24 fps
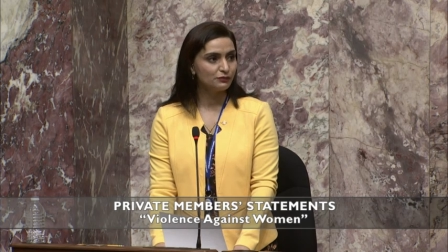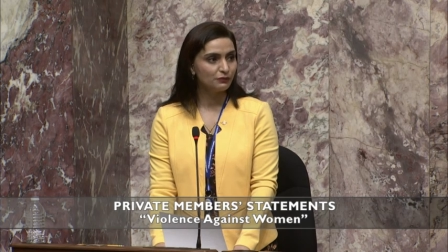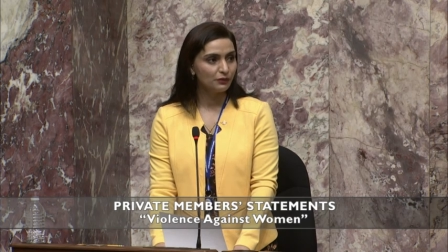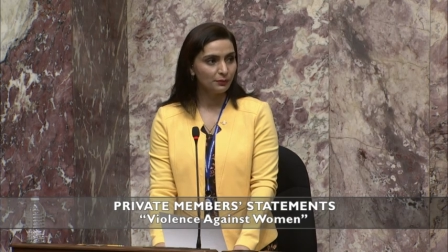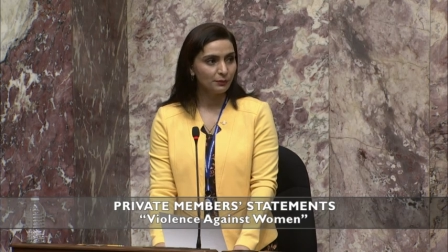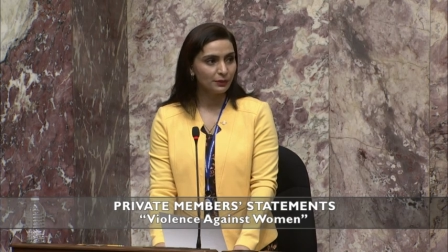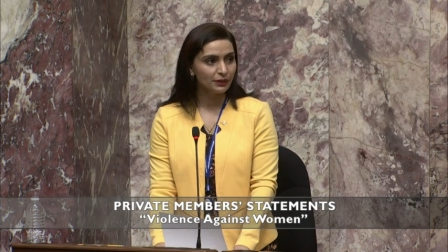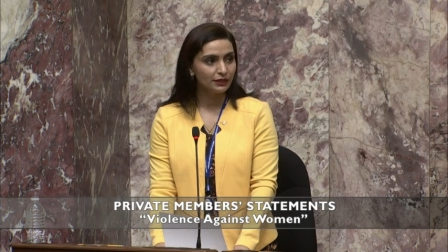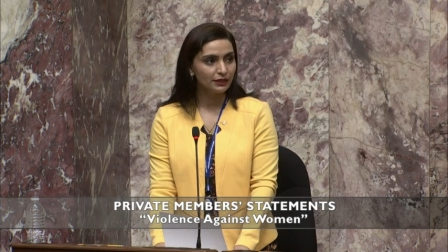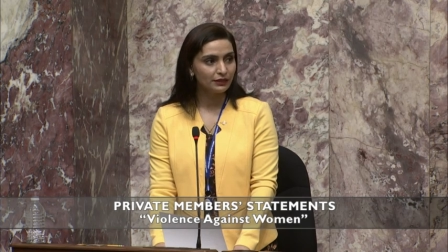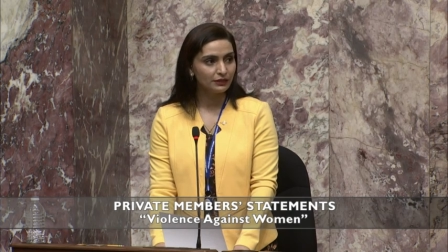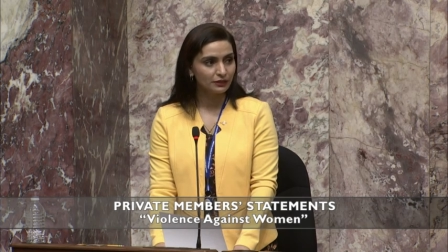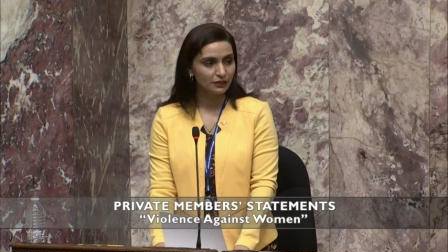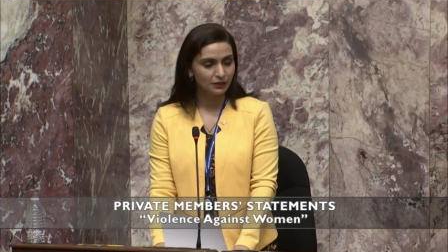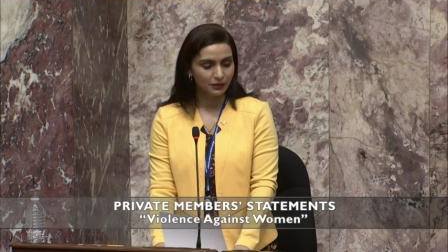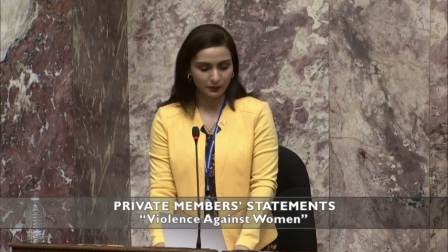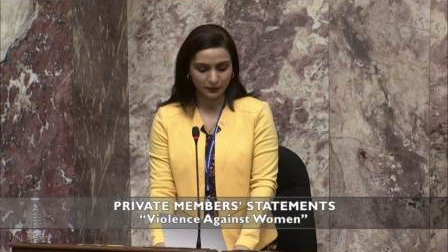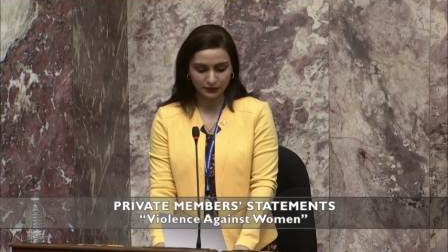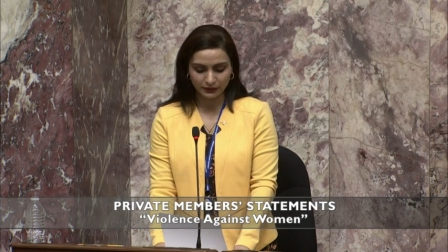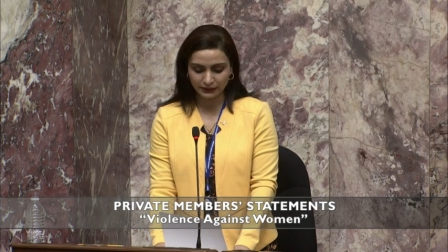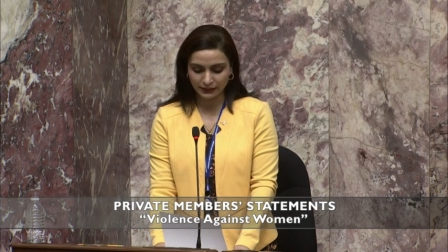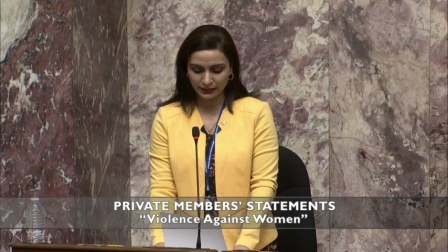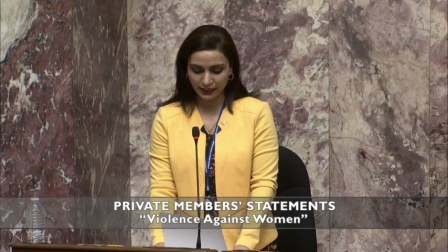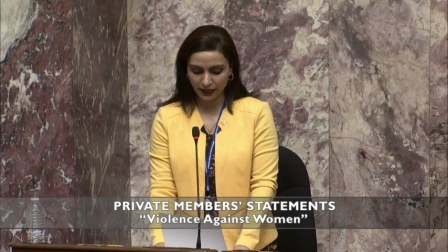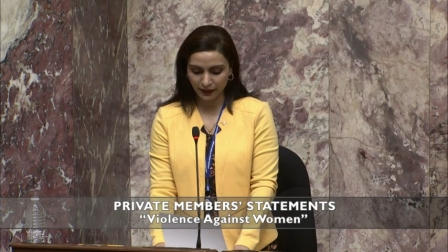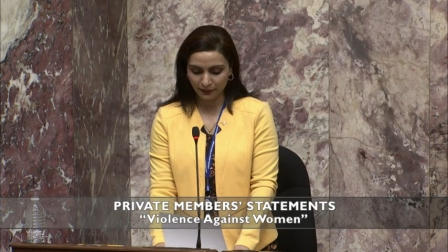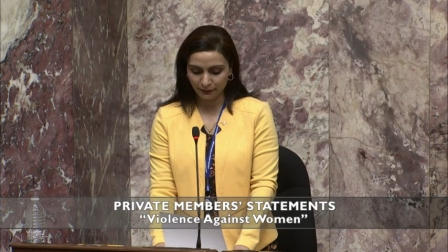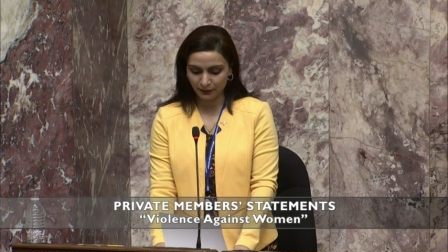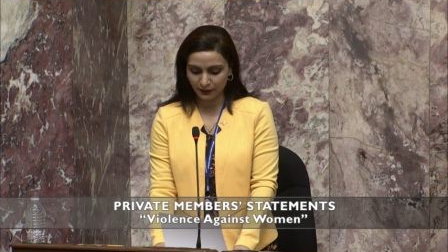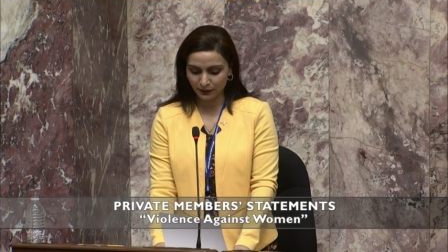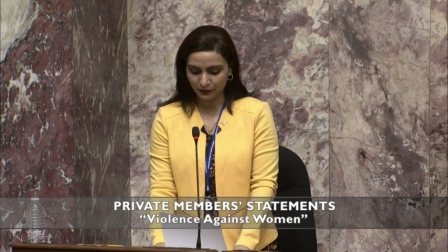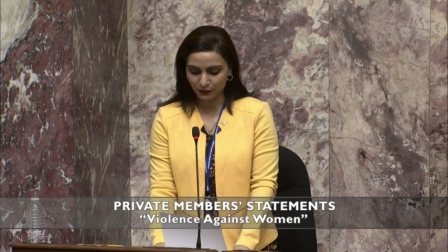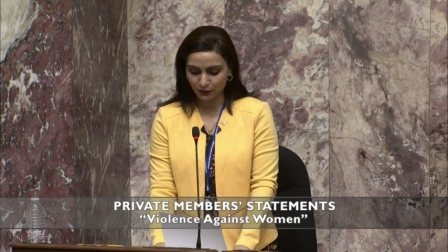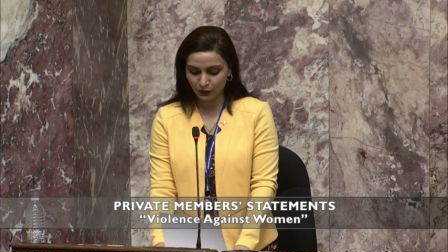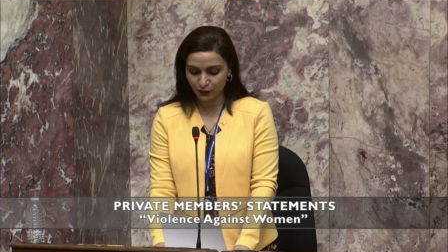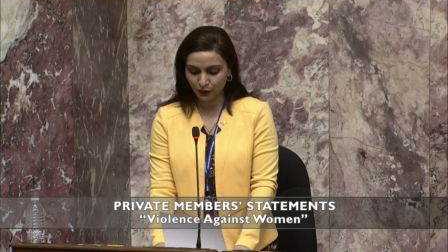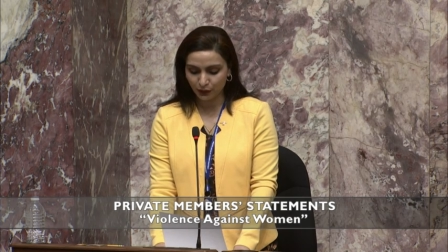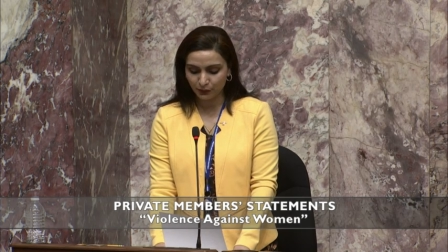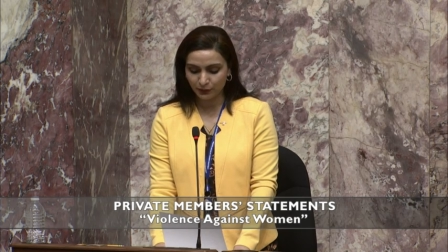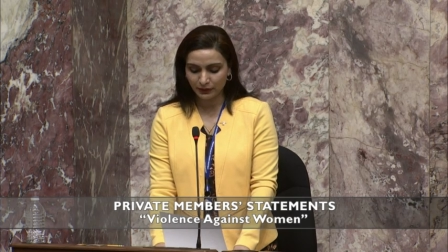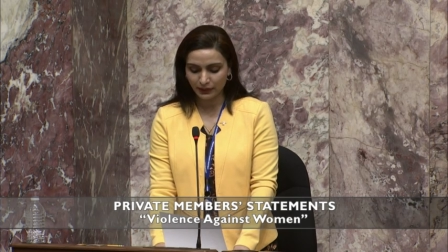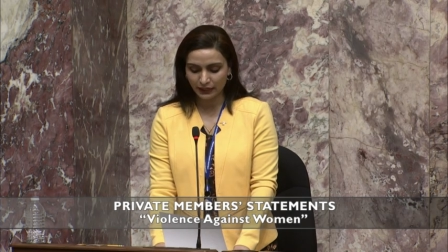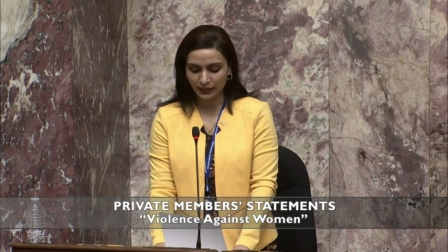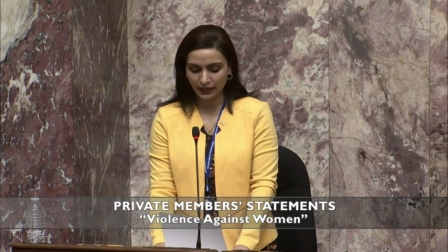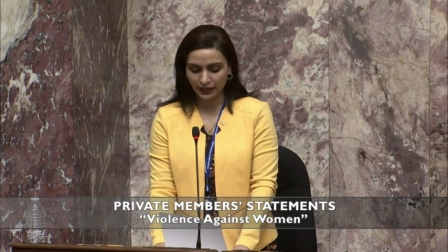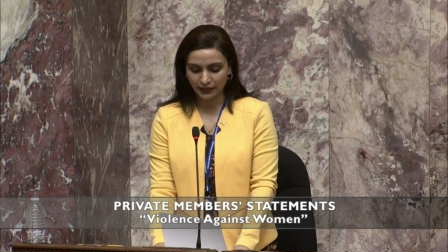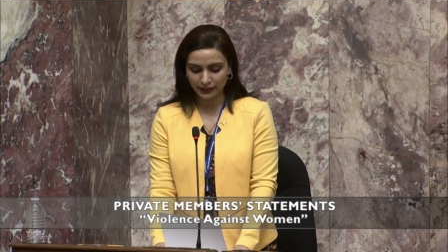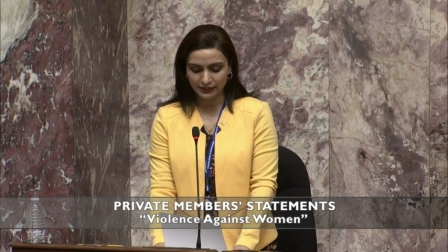women and girls have been
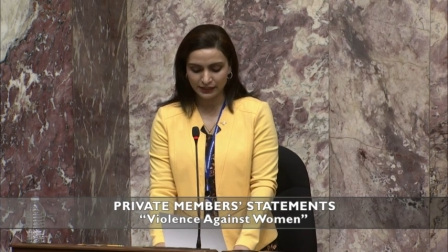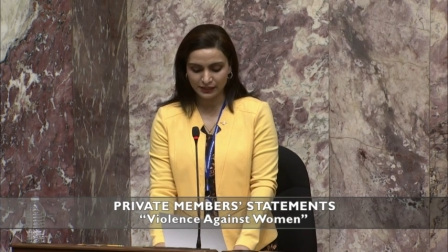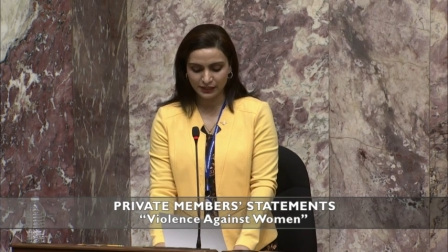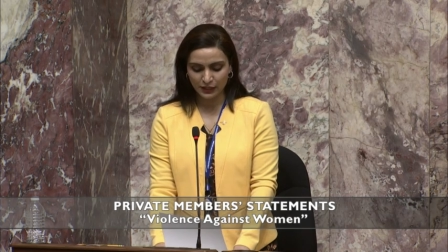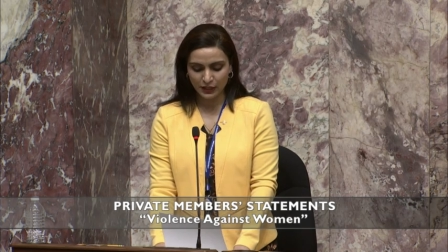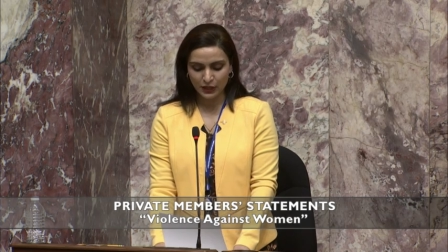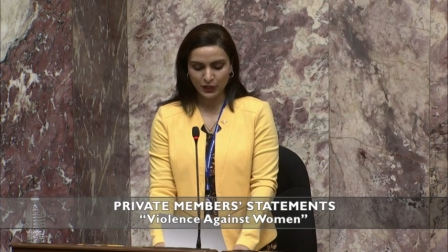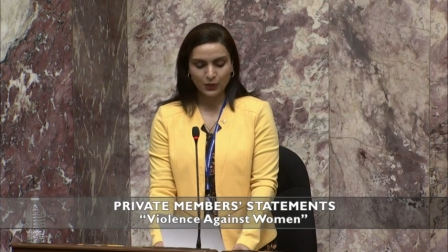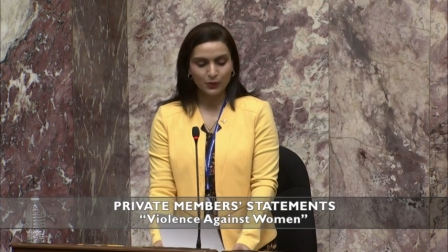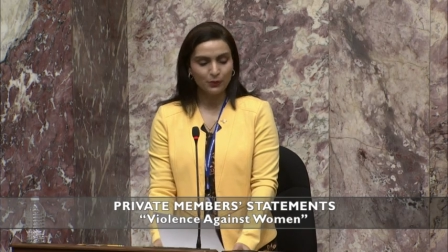normalized,